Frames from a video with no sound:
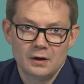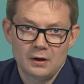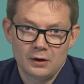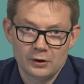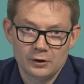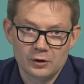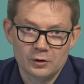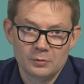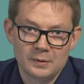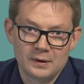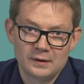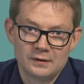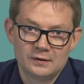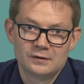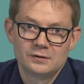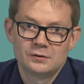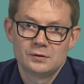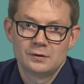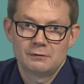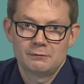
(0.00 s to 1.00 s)

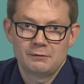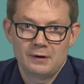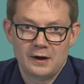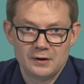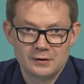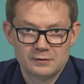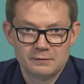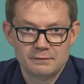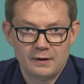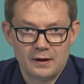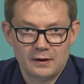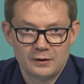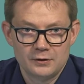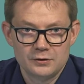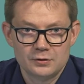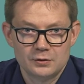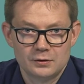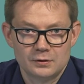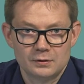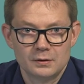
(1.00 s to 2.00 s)
arguments to the range
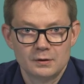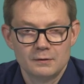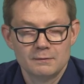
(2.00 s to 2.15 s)
function.